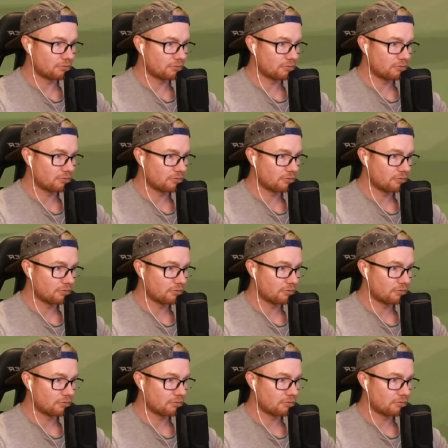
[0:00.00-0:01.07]

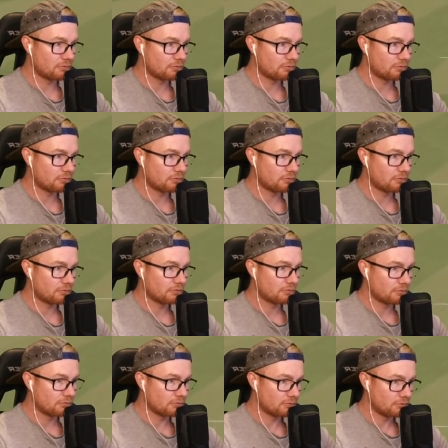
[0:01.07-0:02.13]

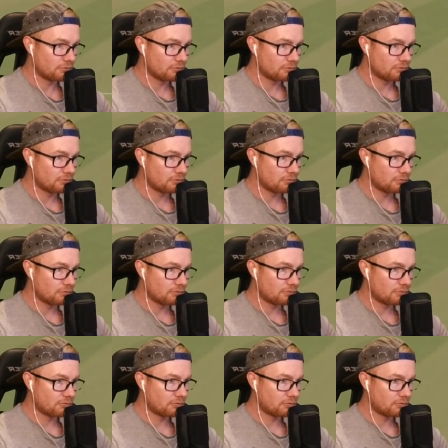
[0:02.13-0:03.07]
Nothing is said.